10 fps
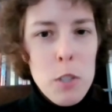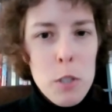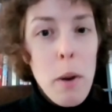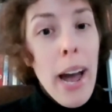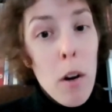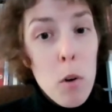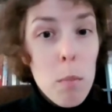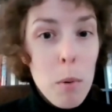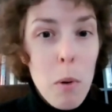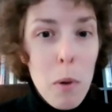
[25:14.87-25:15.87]
to our
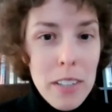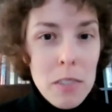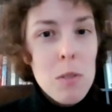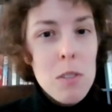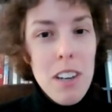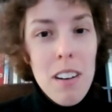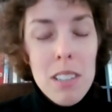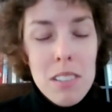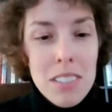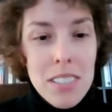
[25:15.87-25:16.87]
boys or to
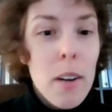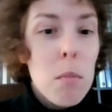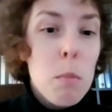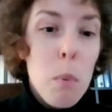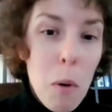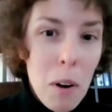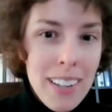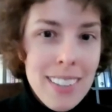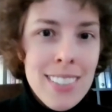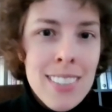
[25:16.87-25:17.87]
Uncle Sam's
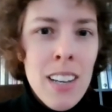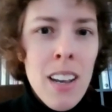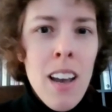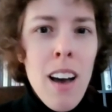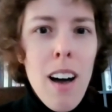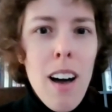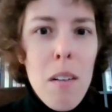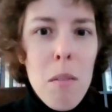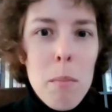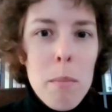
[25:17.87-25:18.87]
boys,
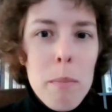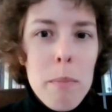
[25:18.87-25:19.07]
um,